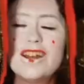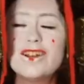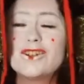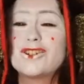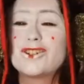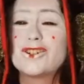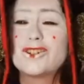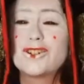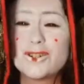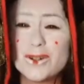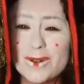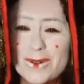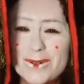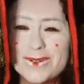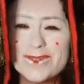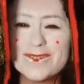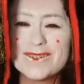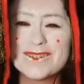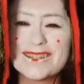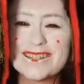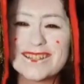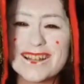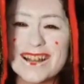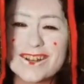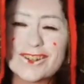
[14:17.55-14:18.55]

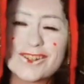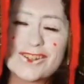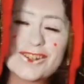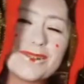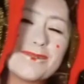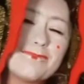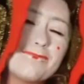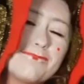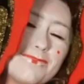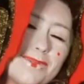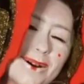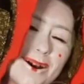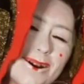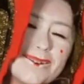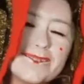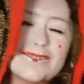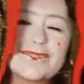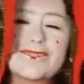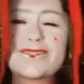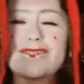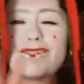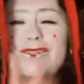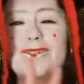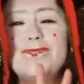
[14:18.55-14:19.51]
Shoulder section part